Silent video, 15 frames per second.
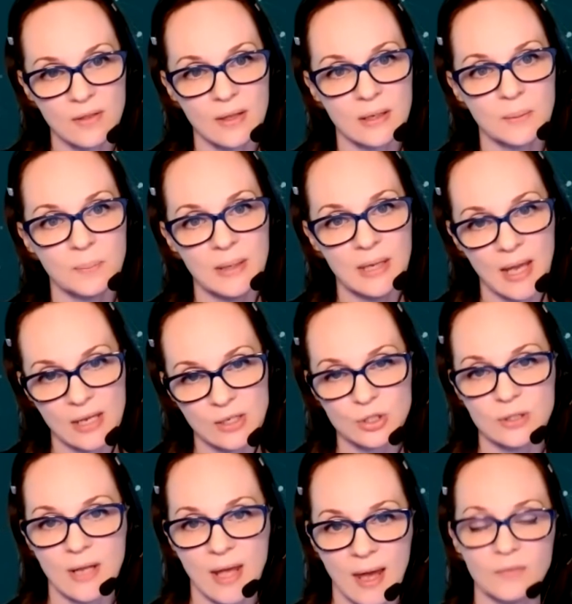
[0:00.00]
that a BA
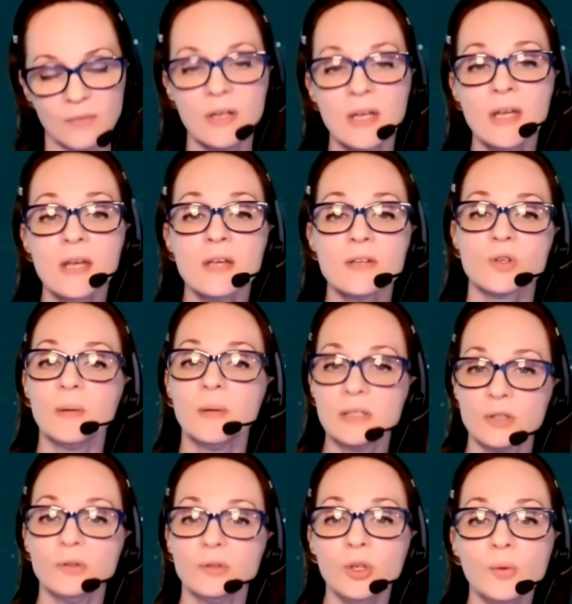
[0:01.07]
should have? So
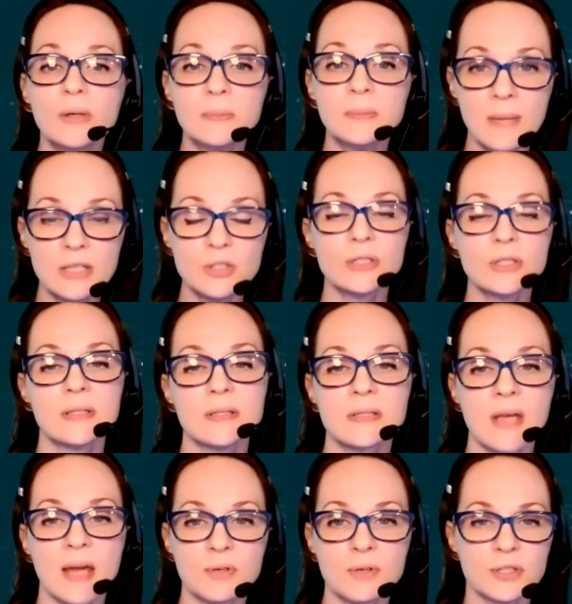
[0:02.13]
Bindu, you had mentioned that
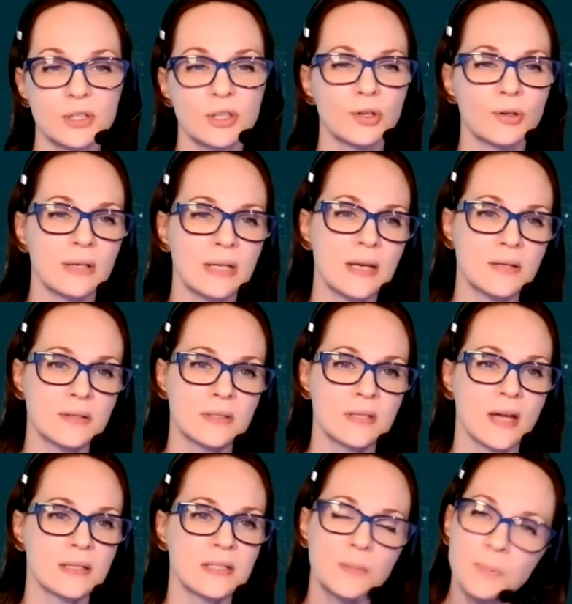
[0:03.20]
cybersecurity has
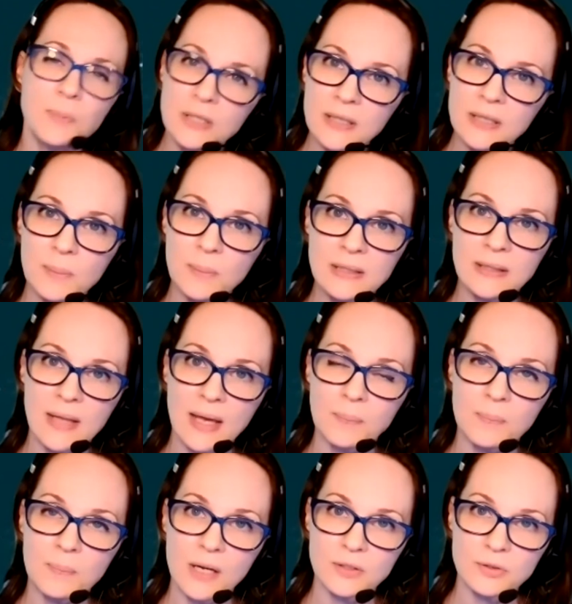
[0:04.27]
not typically been in that
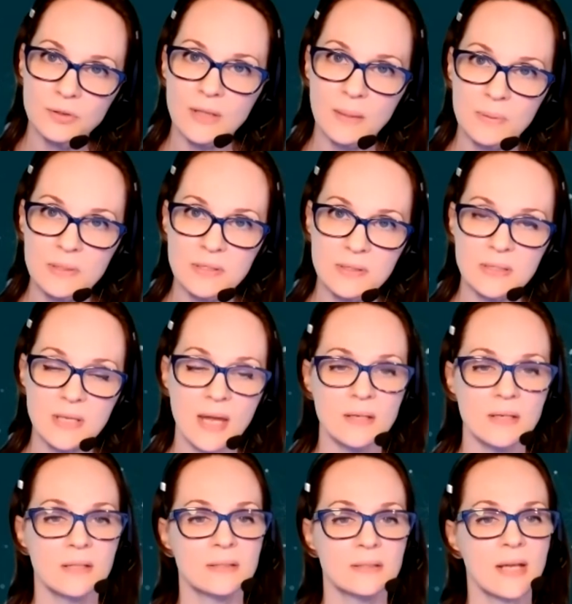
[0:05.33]
under that business
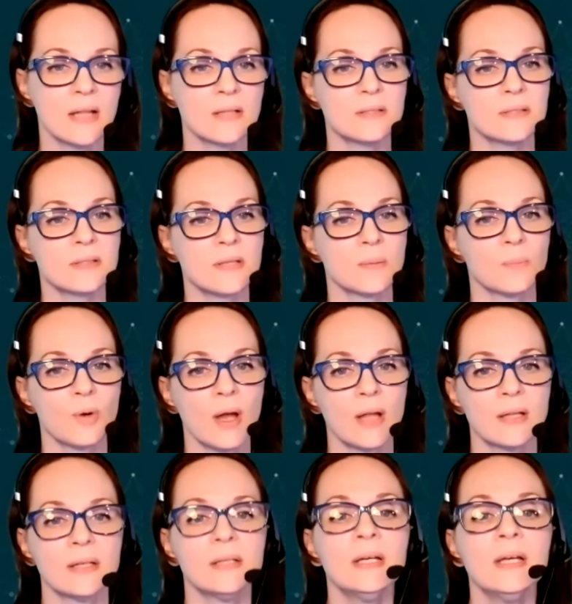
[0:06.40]
analysis
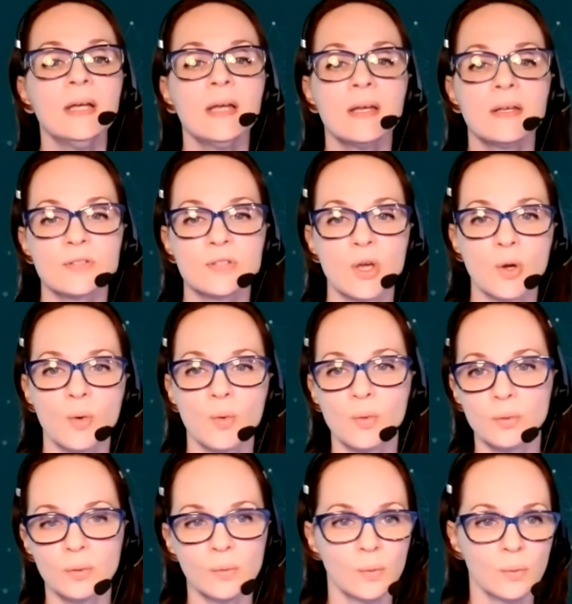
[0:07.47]
umbrella. So
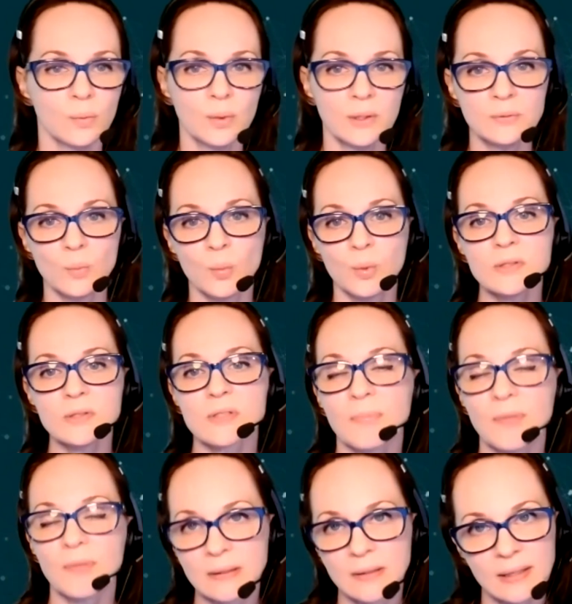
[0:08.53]
would
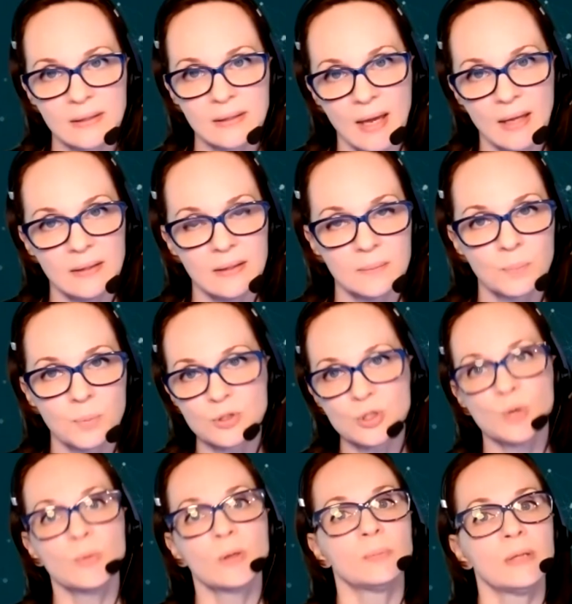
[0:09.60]
something like that
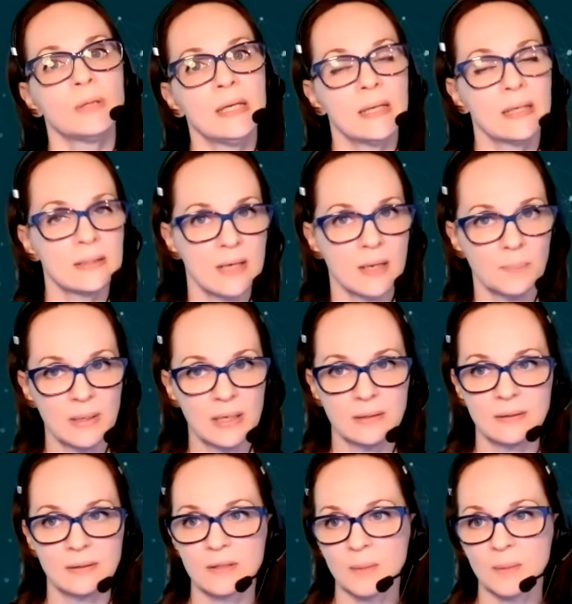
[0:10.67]
presumably end up
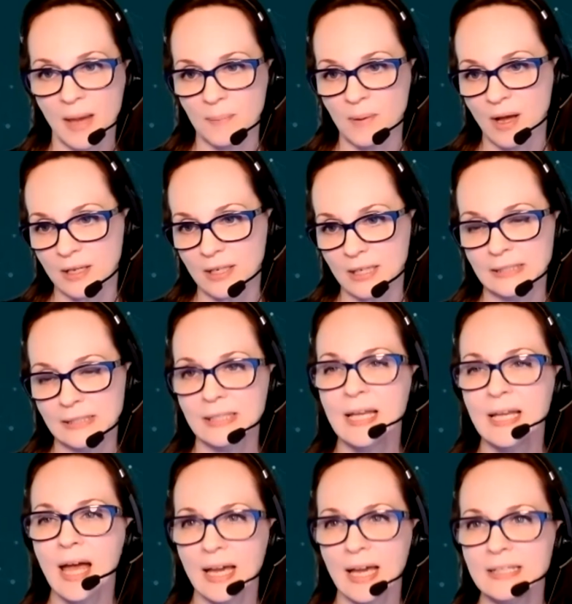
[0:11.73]
in the BABAC? And
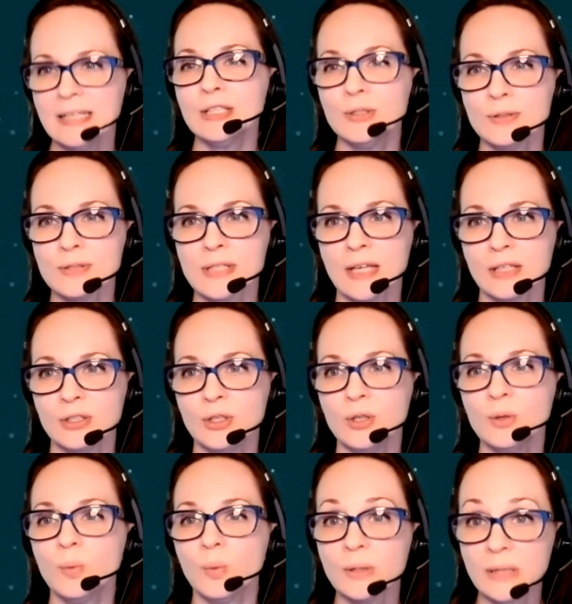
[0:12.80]
I think you said you
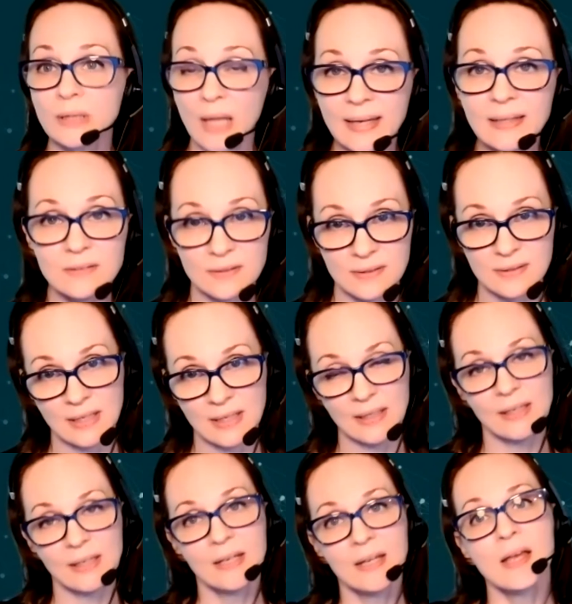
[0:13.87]
would like to see
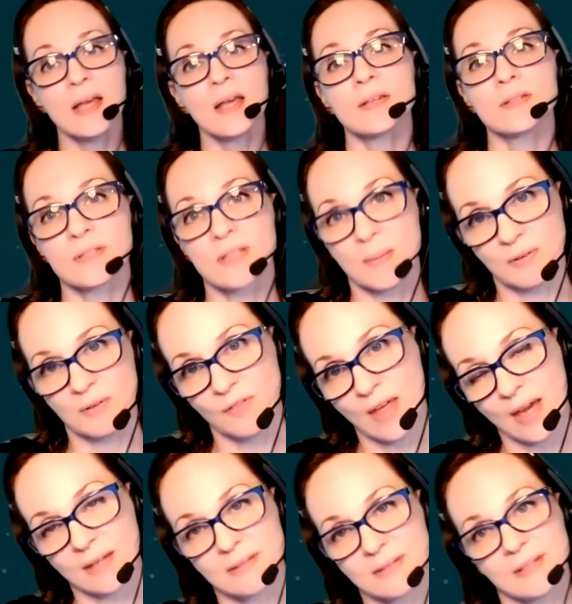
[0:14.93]
some of
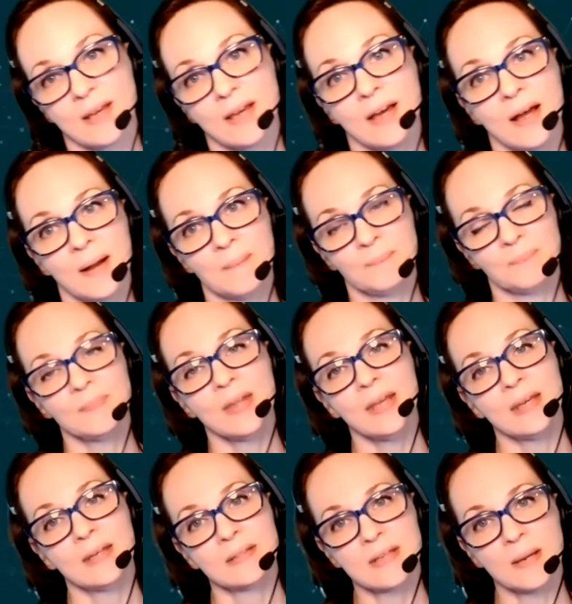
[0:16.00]
that
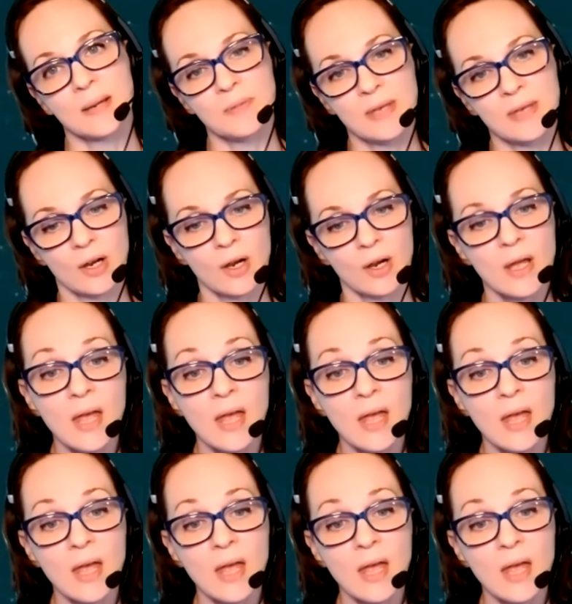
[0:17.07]
end up there.